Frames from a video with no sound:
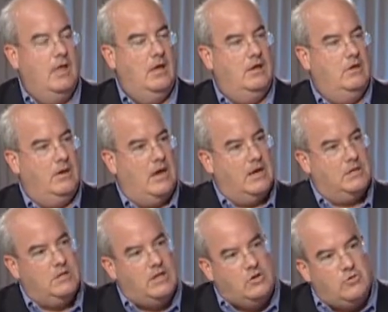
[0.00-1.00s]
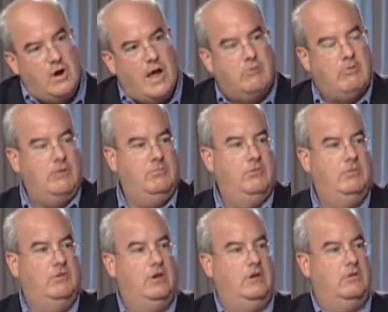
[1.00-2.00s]
you can actually track right through the
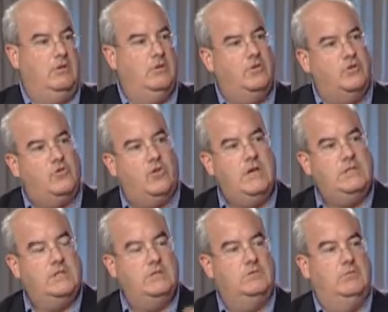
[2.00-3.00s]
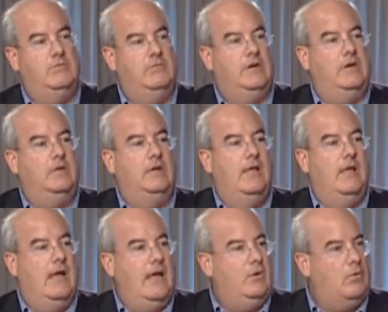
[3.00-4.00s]
video. You can trace things through the video.
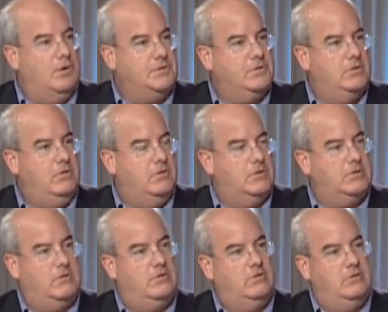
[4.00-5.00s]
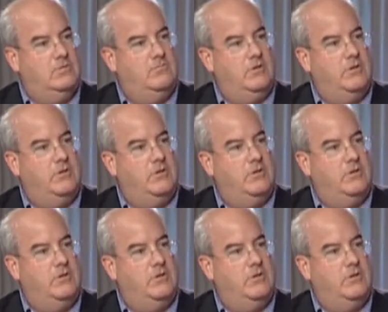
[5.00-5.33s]
And also, you can start to do some very